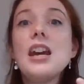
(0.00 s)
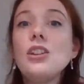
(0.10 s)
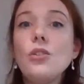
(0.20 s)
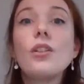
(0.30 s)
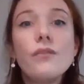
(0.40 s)

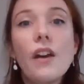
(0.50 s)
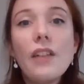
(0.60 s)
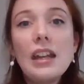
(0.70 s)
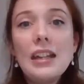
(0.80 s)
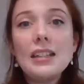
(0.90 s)
you can
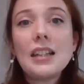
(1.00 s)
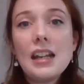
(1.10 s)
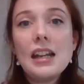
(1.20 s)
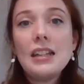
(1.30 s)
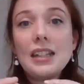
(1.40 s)
very
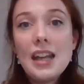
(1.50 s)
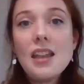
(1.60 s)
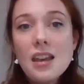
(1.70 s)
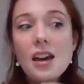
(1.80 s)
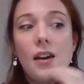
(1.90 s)
easily
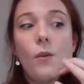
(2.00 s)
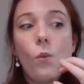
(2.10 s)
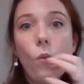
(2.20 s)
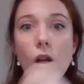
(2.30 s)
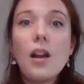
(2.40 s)
together
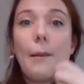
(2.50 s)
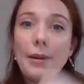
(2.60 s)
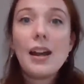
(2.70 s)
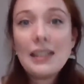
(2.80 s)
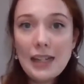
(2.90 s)
work up
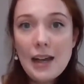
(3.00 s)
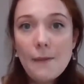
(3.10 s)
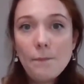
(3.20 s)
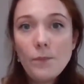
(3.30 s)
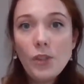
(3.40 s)
an idea.
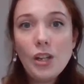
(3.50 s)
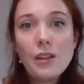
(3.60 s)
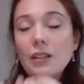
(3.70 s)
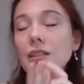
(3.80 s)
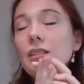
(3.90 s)

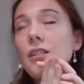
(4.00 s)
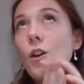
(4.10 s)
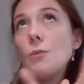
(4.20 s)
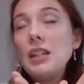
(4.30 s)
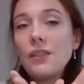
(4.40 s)
There's
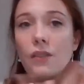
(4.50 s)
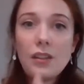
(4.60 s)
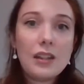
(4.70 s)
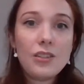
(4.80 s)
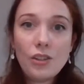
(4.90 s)
so many different
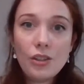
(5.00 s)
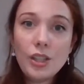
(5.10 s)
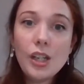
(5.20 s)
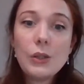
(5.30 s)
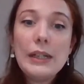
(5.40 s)
things you can
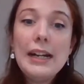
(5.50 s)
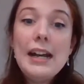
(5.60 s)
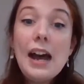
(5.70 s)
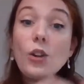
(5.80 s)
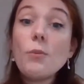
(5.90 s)
do.
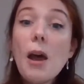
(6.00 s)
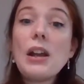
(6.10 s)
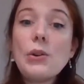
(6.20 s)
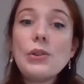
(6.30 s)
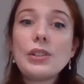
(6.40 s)
And on my
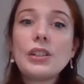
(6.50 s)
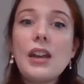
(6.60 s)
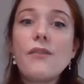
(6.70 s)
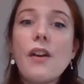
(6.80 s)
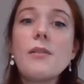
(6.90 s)
course,
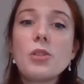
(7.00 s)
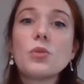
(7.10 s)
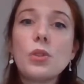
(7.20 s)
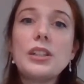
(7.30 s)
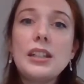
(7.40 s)
they very much
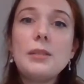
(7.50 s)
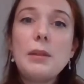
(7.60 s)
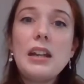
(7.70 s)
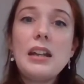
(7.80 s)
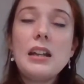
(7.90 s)
want it to
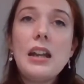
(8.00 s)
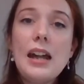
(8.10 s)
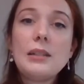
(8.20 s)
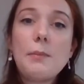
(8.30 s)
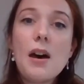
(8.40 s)
be
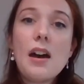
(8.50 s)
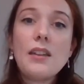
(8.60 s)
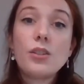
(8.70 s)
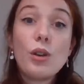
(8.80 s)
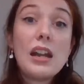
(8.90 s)
led by
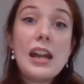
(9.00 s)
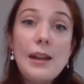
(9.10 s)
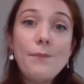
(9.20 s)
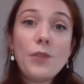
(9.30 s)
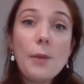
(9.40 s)
the
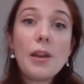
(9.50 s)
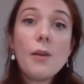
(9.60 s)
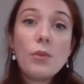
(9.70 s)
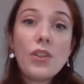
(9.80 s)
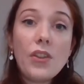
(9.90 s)
trainee coming
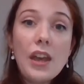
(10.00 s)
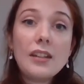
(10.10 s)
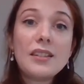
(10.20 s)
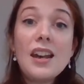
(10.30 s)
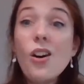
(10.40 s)
up with the
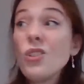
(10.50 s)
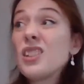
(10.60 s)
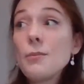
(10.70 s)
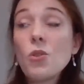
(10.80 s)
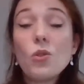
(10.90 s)
things. On
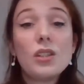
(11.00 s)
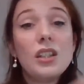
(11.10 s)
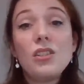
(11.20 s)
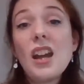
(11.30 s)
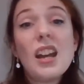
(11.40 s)
some
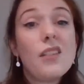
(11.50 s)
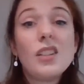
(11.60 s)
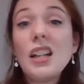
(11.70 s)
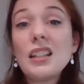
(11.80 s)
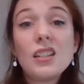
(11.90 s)
courses, you get given
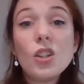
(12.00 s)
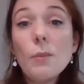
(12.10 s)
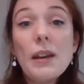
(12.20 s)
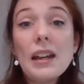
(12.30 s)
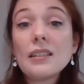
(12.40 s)
a list of
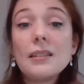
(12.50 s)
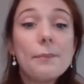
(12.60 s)
topics.